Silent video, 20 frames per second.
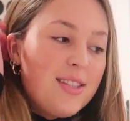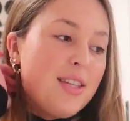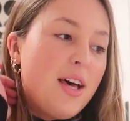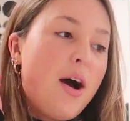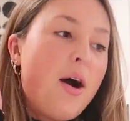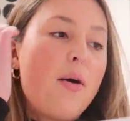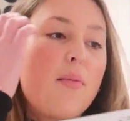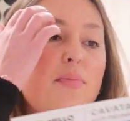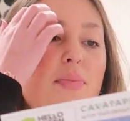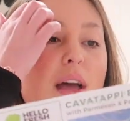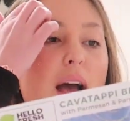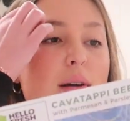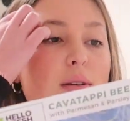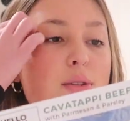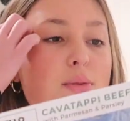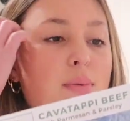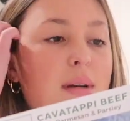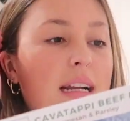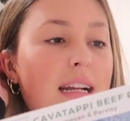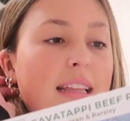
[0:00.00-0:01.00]
so I
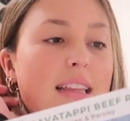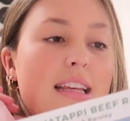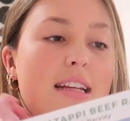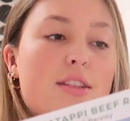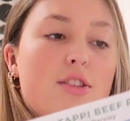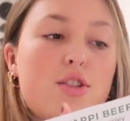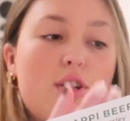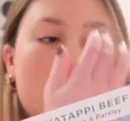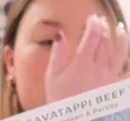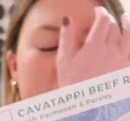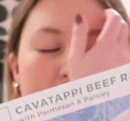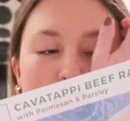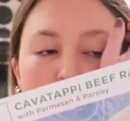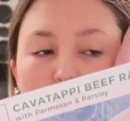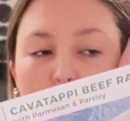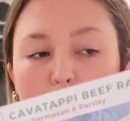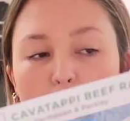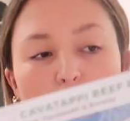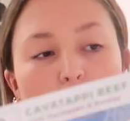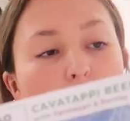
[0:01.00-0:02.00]
was reading the instructions
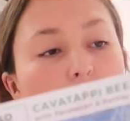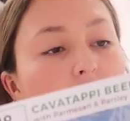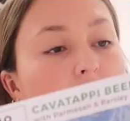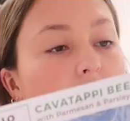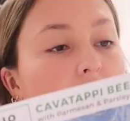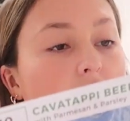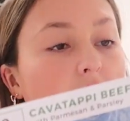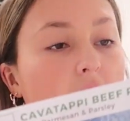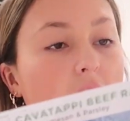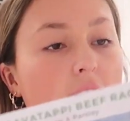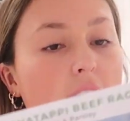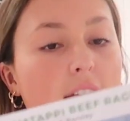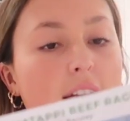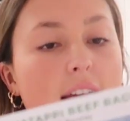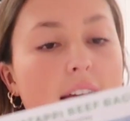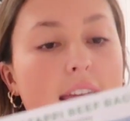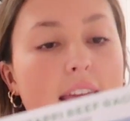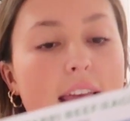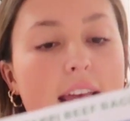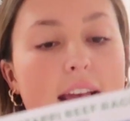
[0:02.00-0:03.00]
earlier.
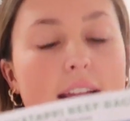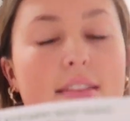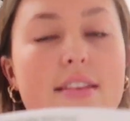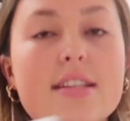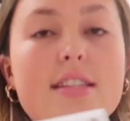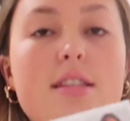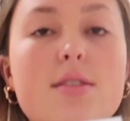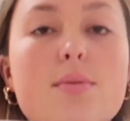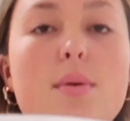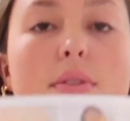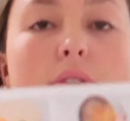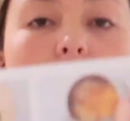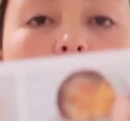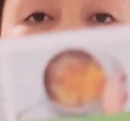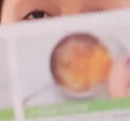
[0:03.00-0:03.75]
And this is what the